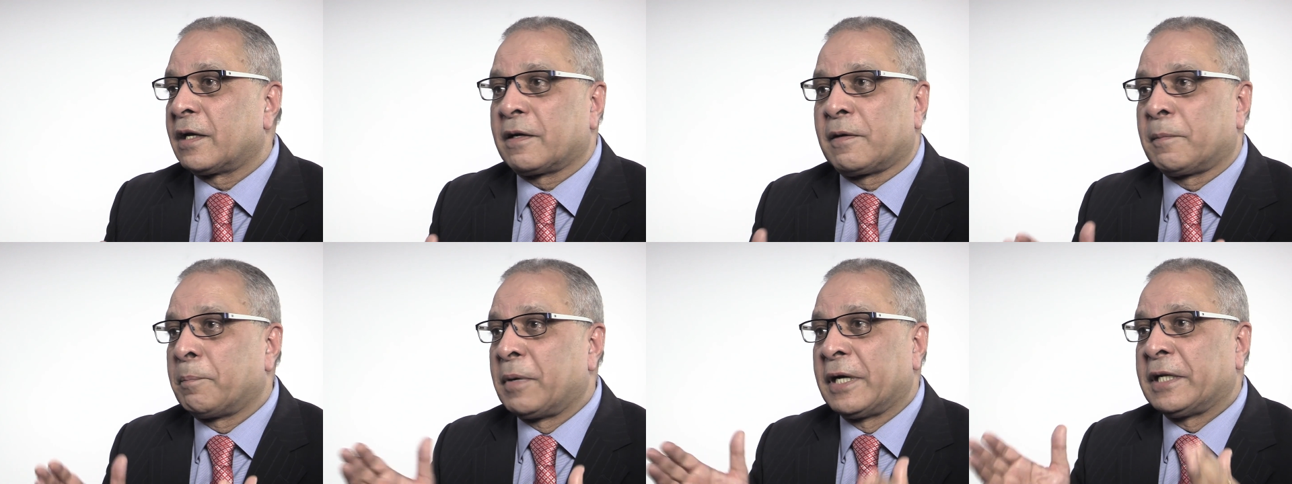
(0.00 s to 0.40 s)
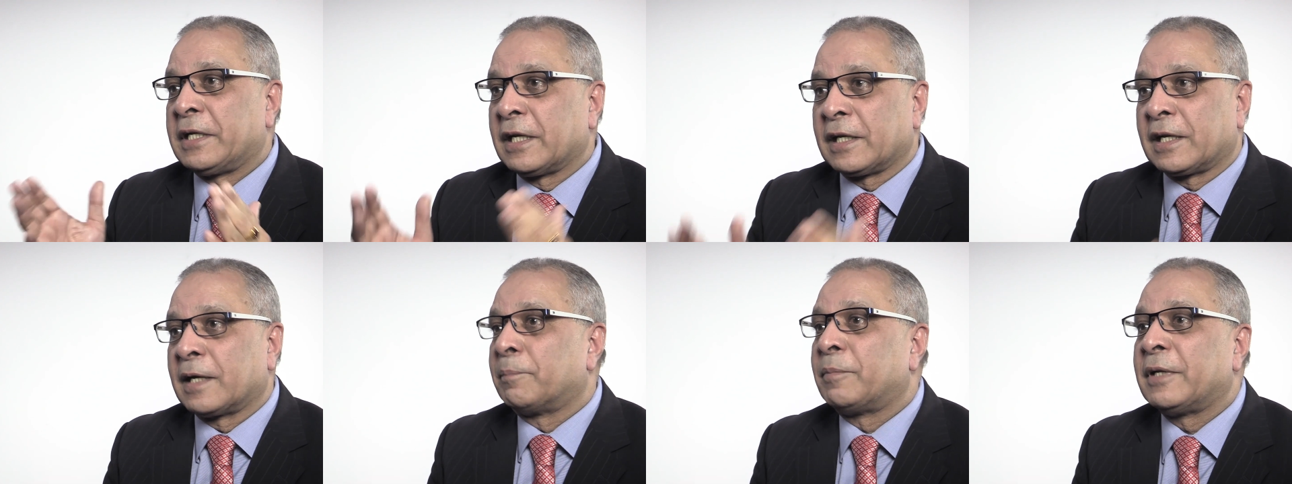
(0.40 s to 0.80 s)

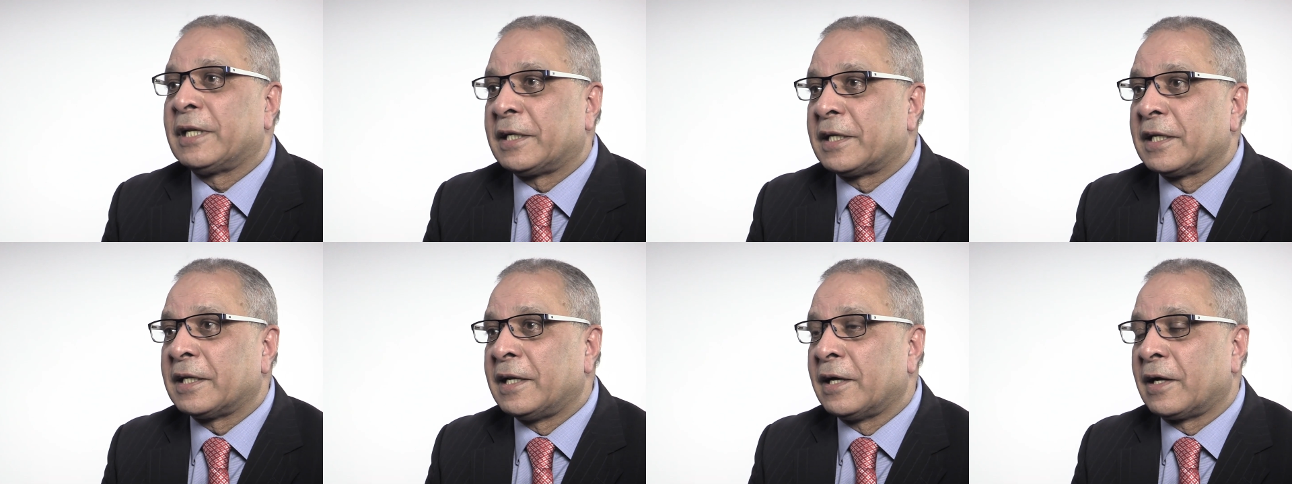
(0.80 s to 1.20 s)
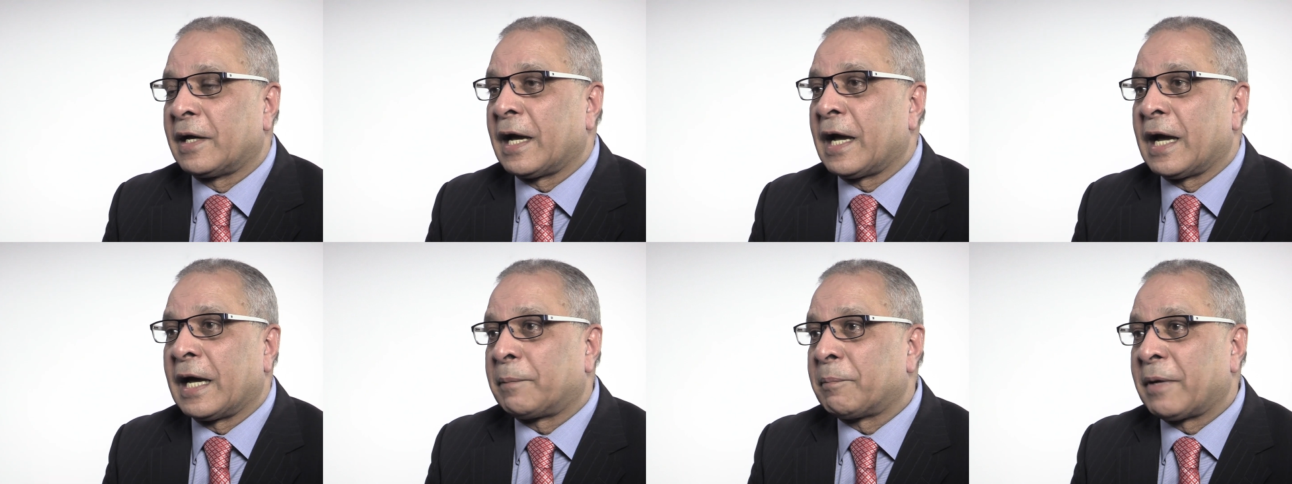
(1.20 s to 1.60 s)
bundle completed
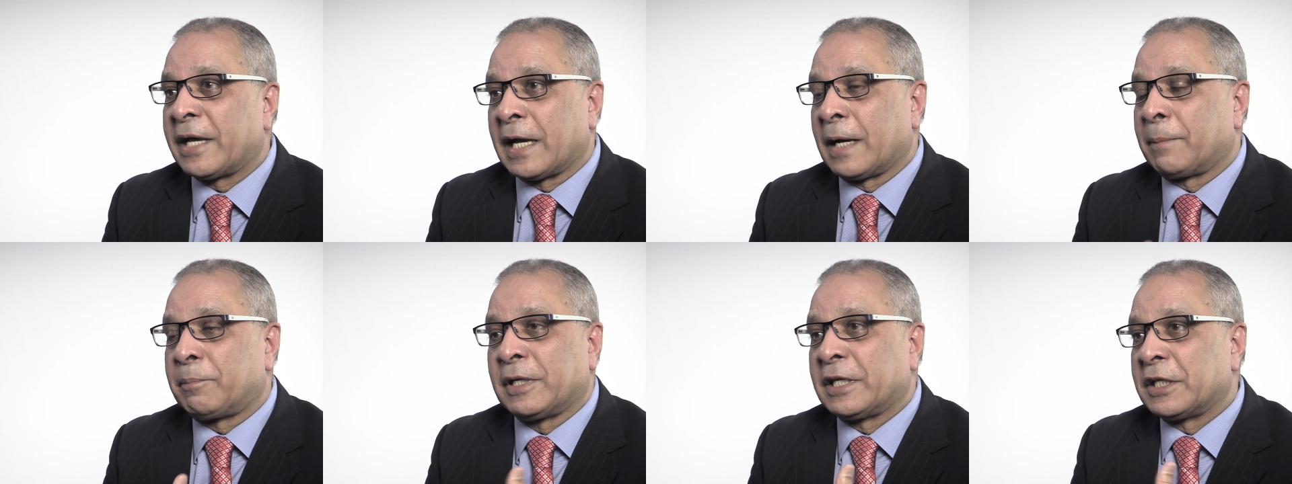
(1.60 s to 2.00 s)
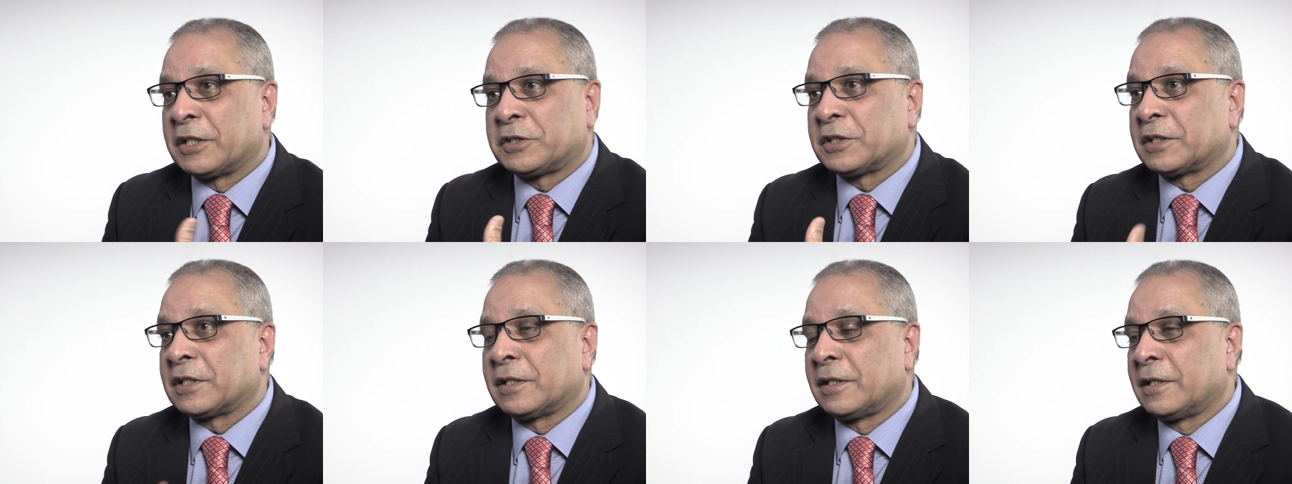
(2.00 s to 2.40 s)
and my
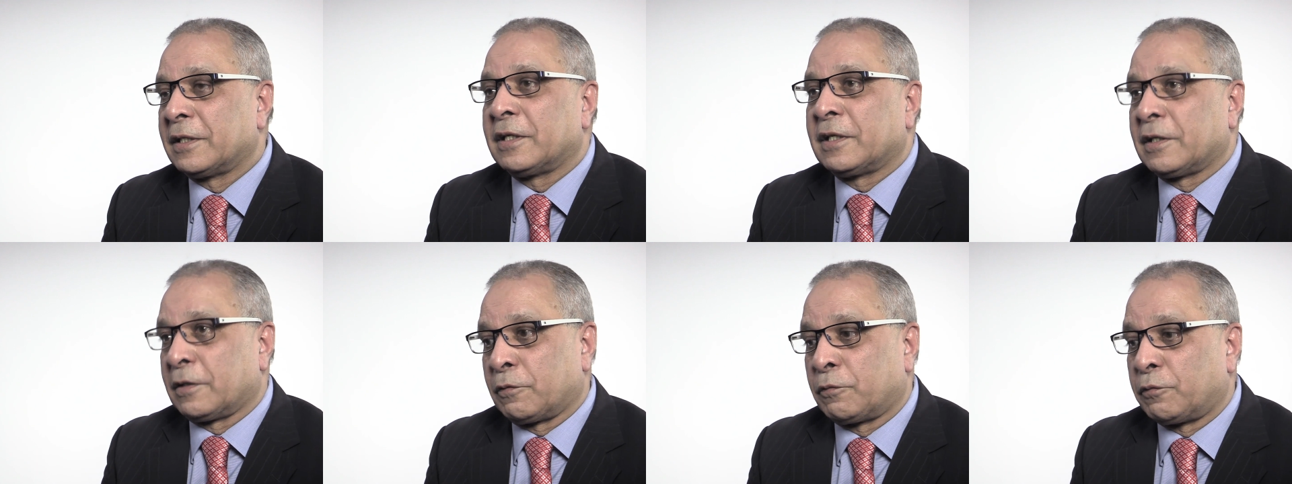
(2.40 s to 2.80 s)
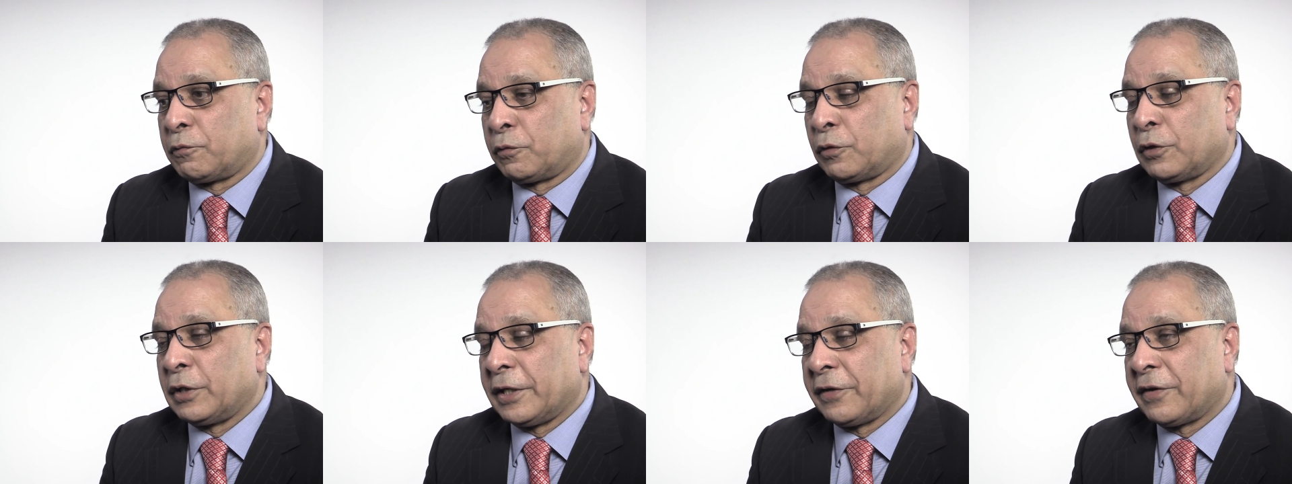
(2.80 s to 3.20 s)
application
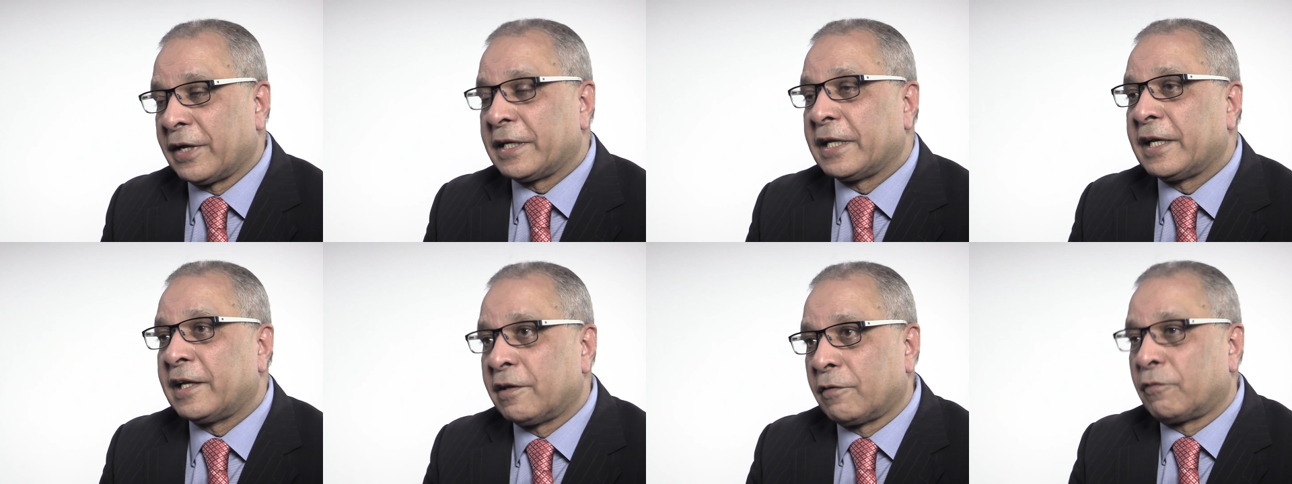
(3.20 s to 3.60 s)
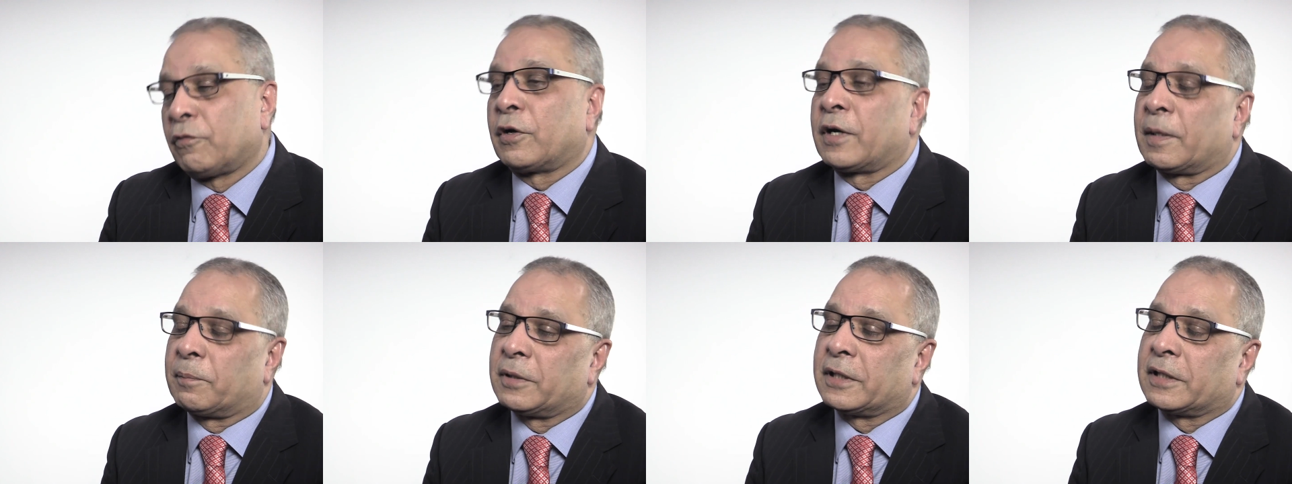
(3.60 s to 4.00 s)
fully ready for
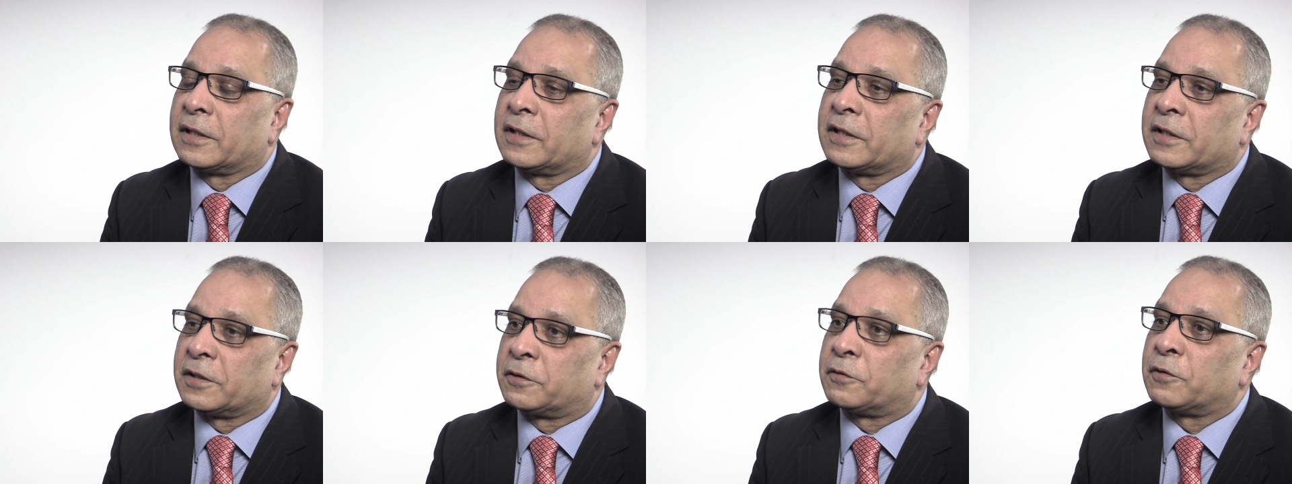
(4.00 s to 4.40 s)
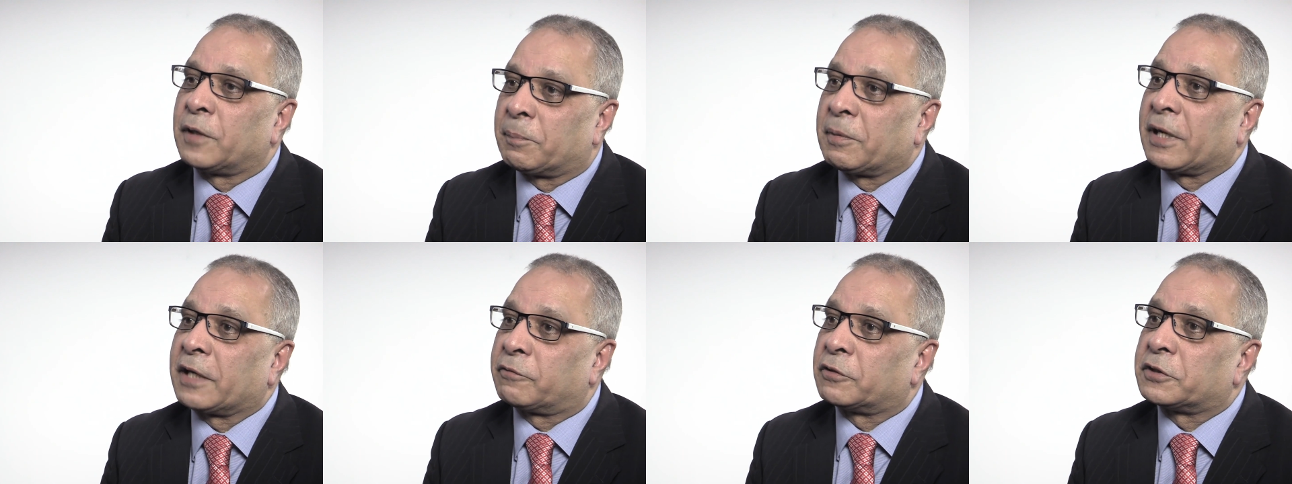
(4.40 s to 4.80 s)
appli- to
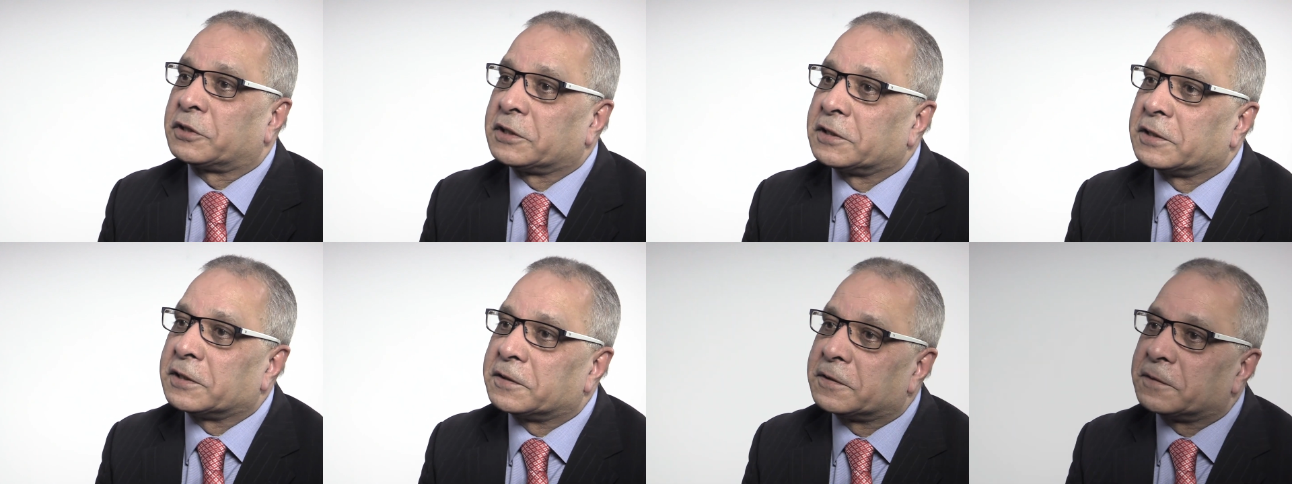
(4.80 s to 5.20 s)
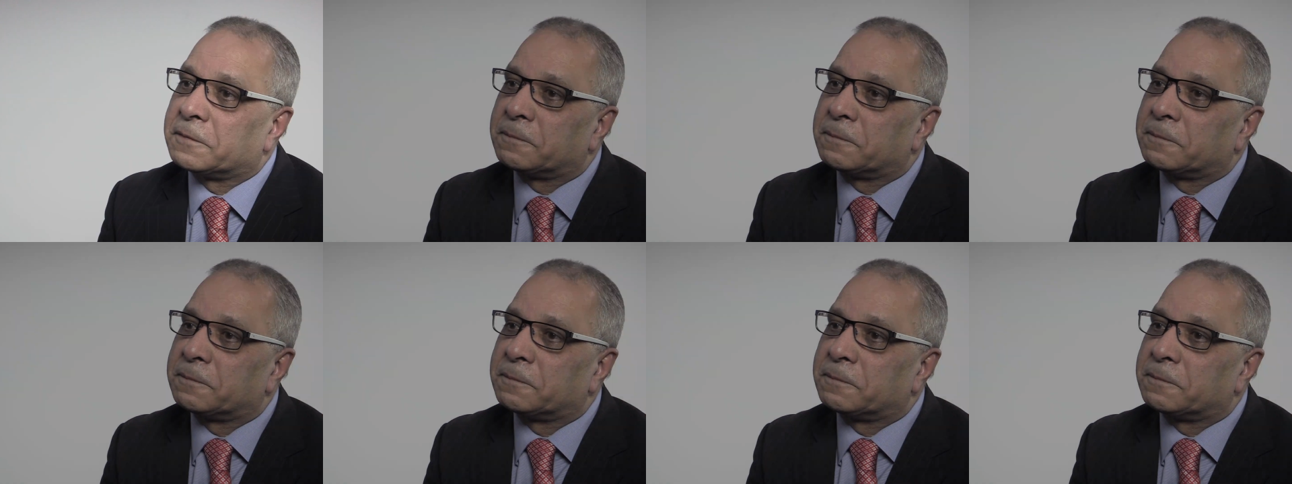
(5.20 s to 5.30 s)
apply for C E S R.